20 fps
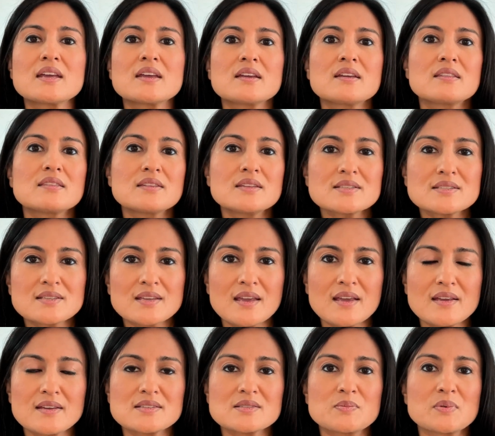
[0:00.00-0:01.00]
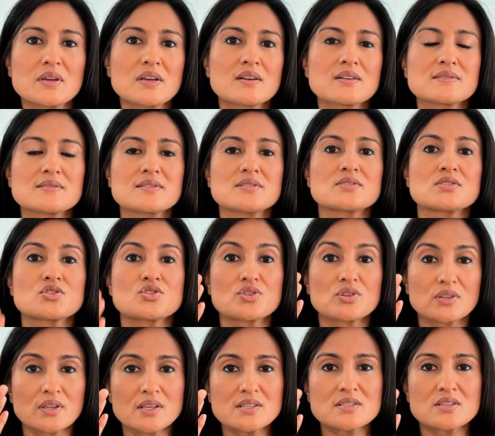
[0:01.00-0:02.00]
In this case, because it's a
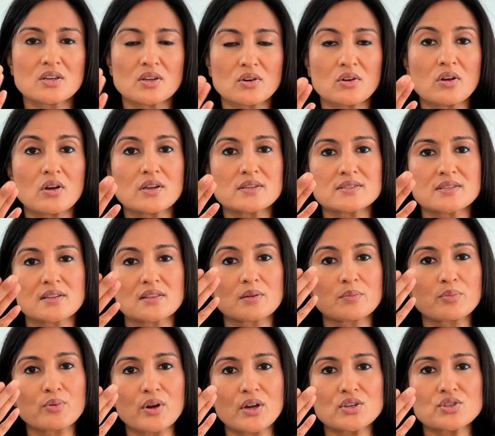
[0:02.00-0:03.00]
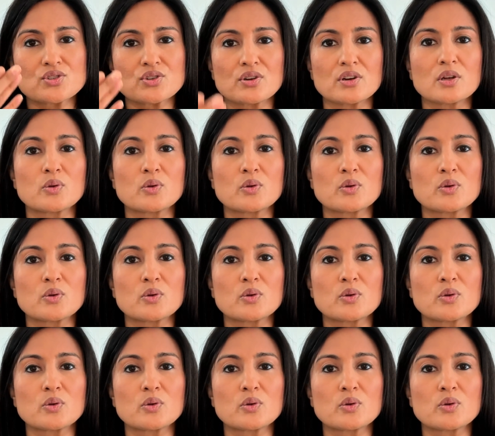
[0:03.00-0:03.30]
chalazion causing the pressure,